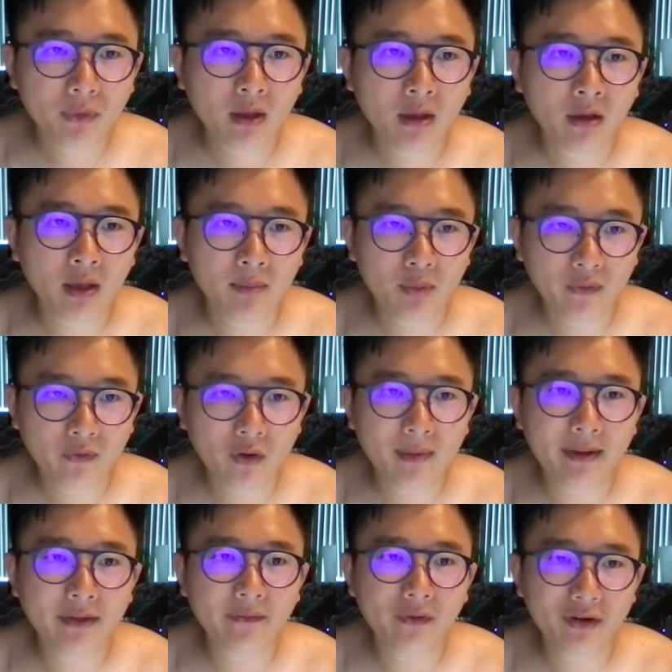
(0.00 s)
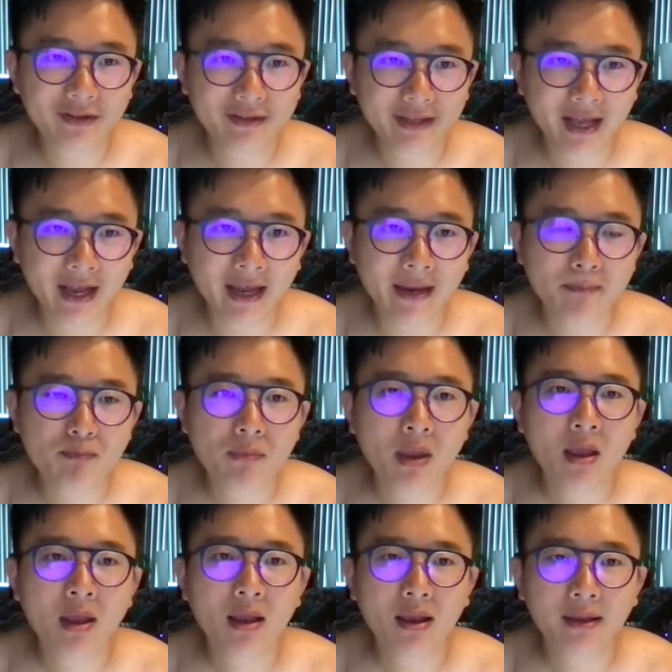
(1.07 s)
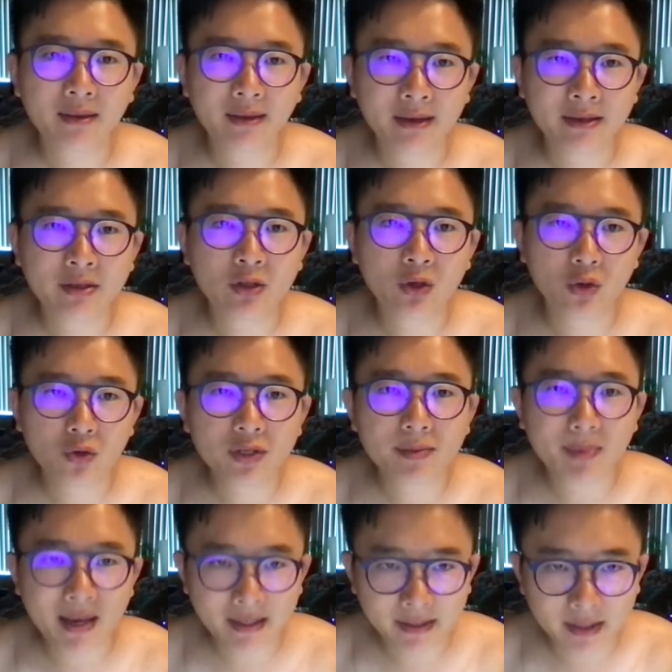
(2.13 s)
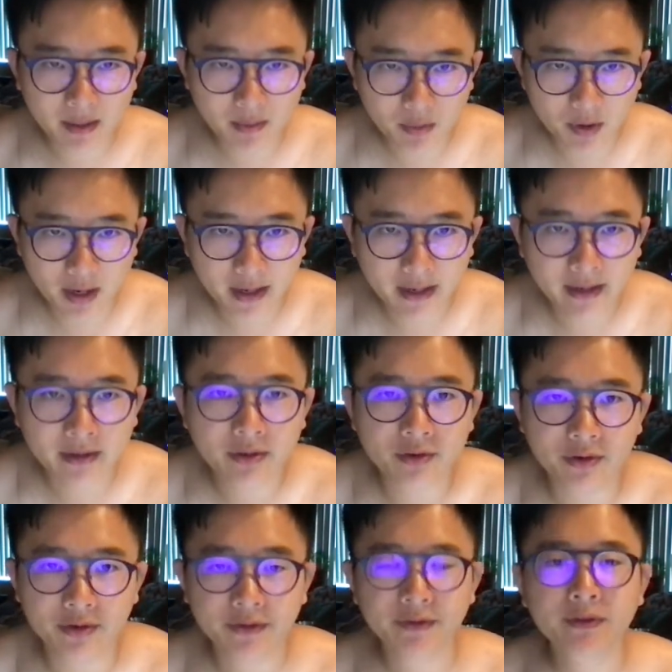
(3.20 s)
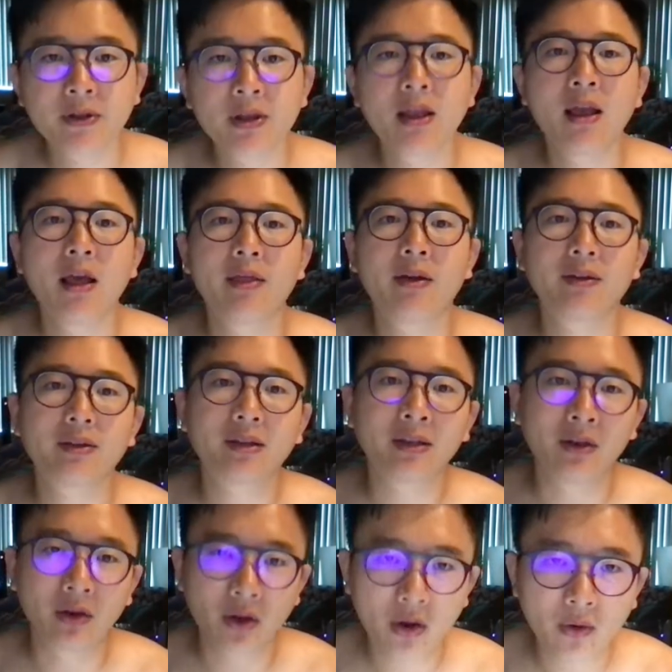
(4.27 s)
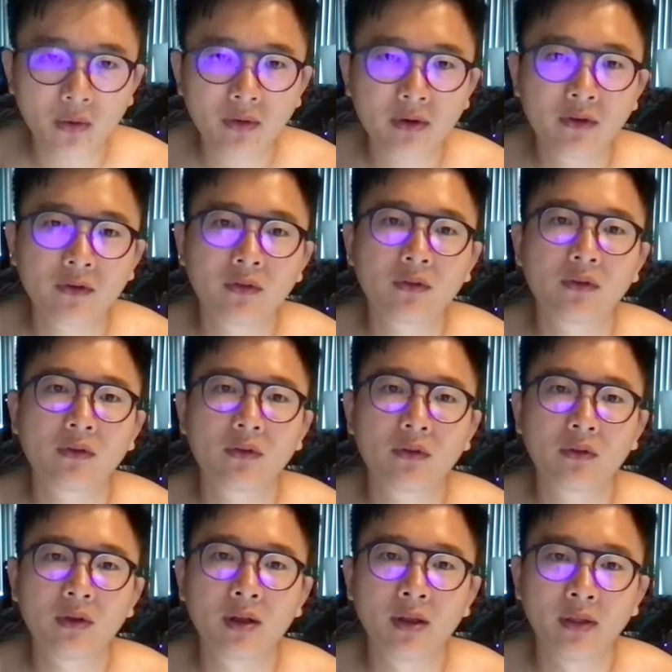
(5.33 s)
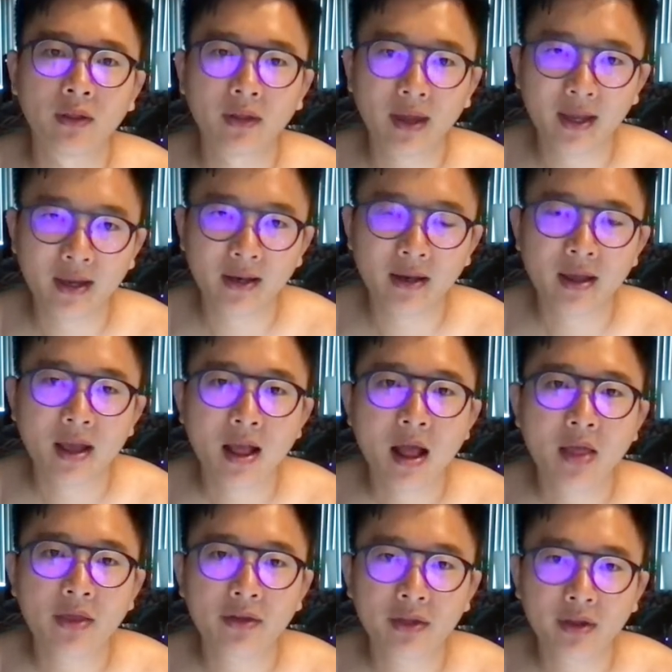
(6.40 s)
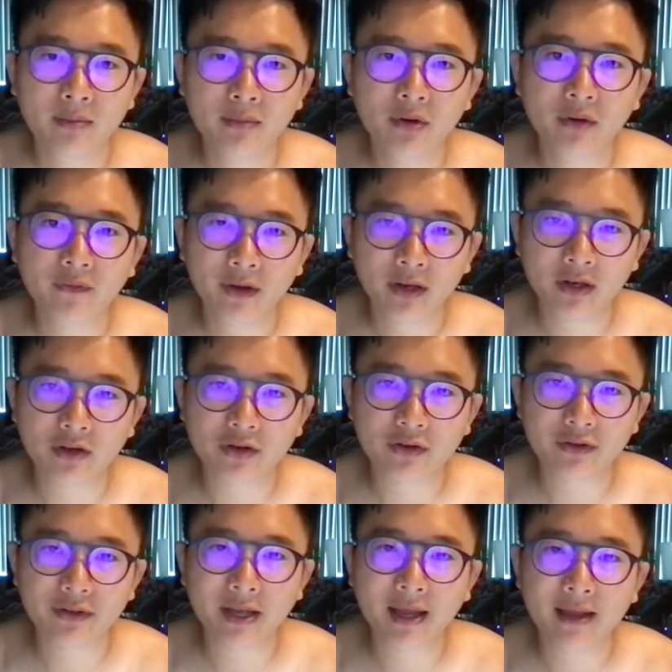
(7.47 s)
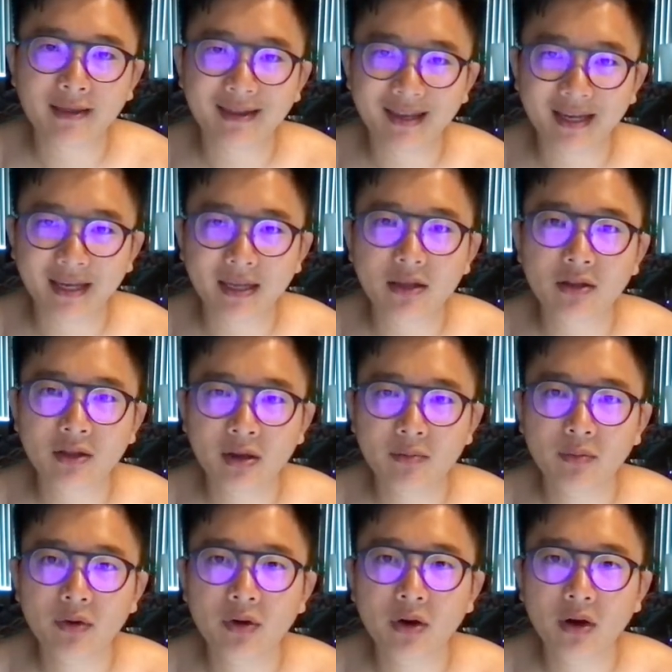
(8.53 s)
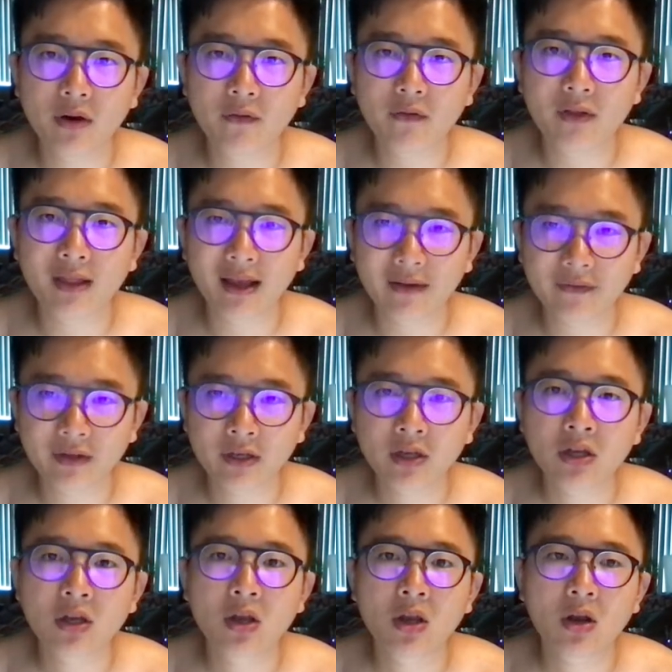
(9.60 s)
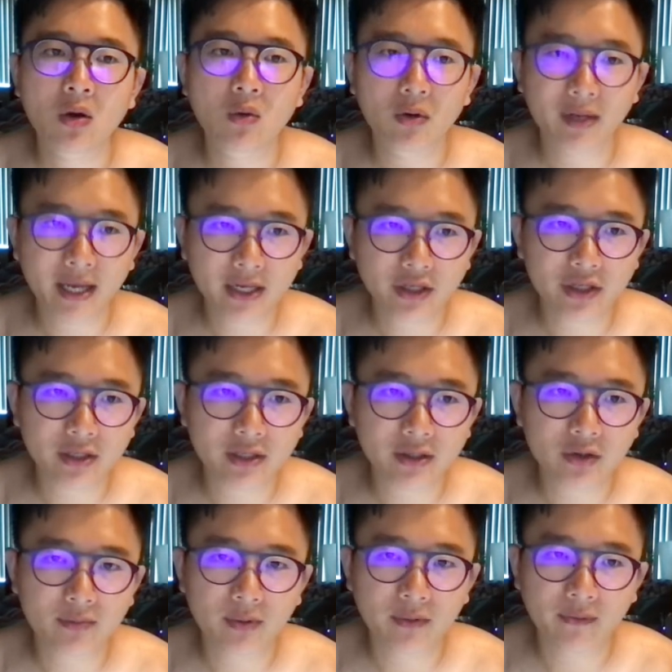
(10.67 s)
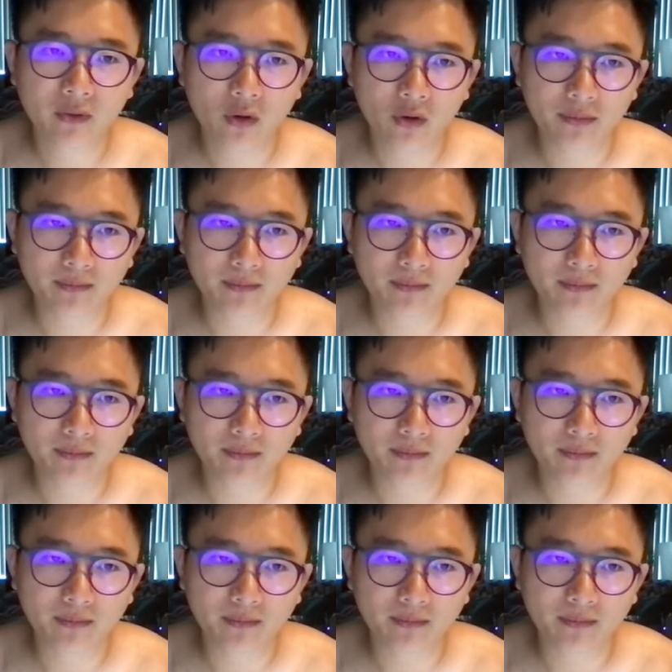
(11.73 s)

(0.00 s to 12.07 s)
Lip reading: Input format. The first line contains 2 space-separated integers that denote on the n the number of integers, and d the number of left rotations to perform.